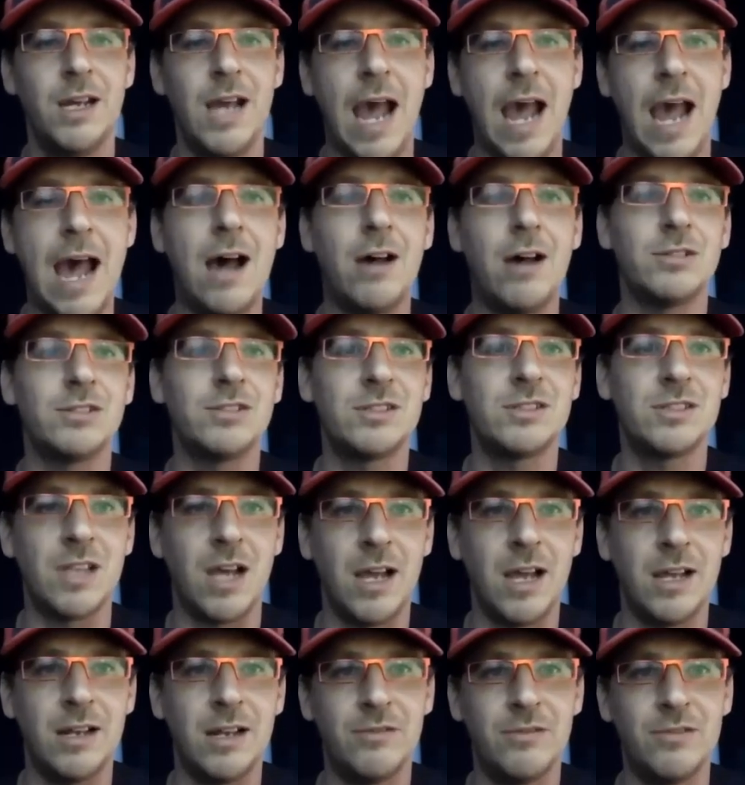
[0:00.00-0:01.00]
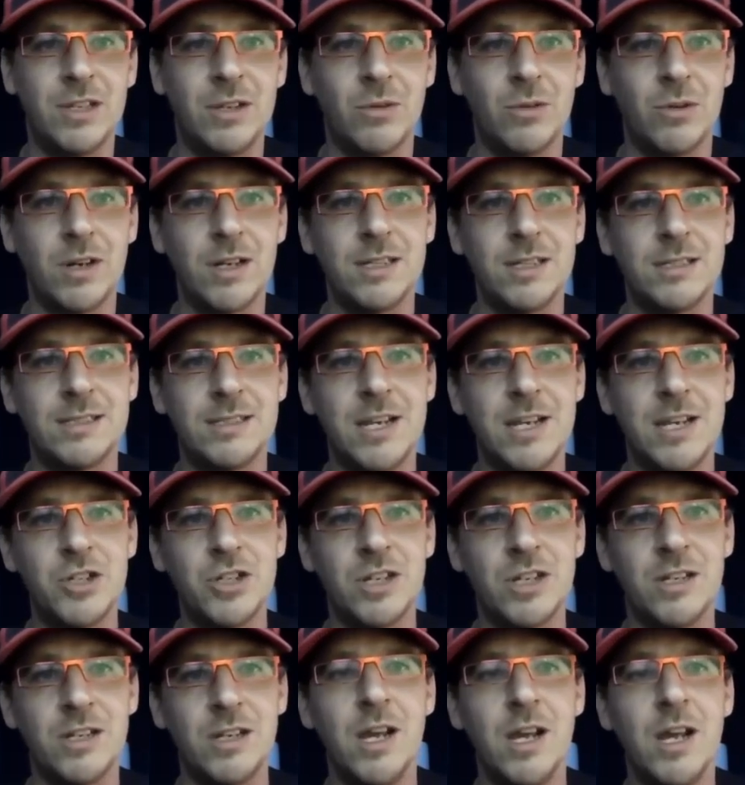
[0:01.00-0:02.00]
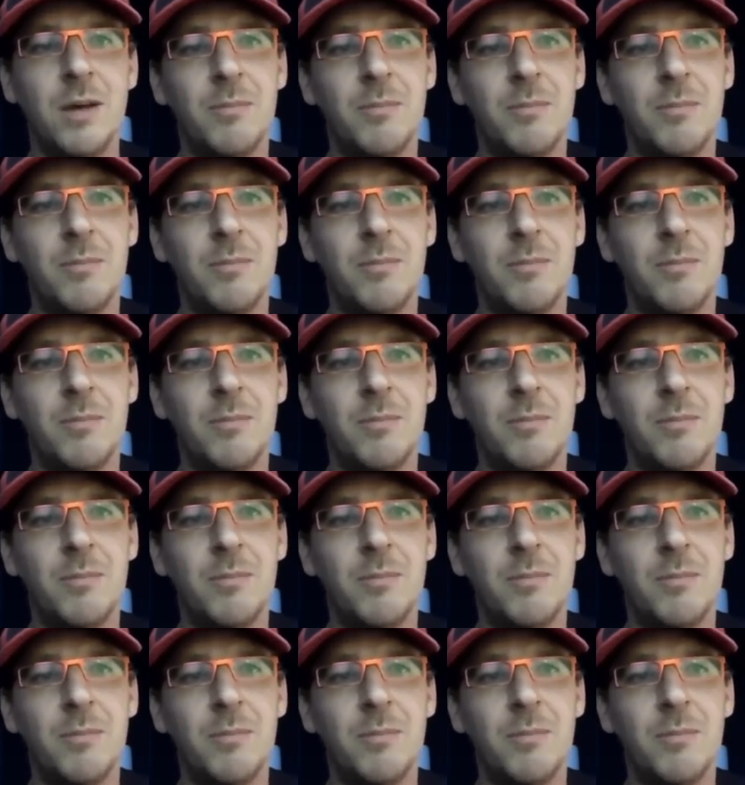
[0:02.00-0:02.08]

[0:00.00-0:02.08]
outside of the organization,